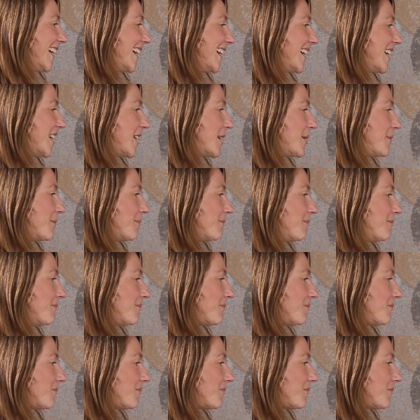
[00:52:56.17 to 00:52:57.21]
um,
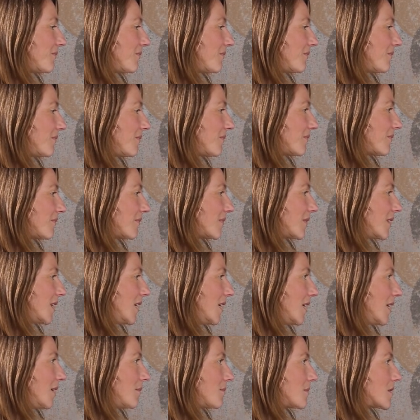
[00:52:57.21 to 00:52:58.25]

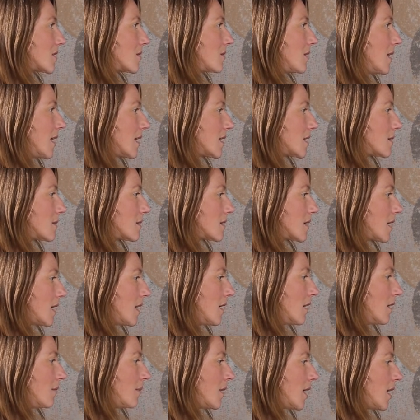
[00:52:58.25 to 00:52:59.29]
Yep, so let's see
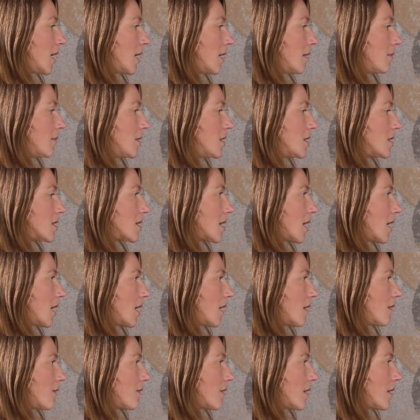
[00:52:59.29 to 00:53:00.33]
how many images I
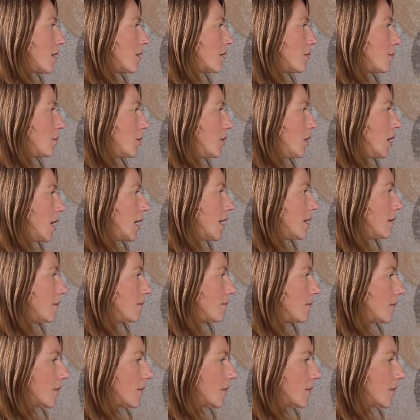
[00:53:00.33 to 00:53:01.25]
have there to pull in.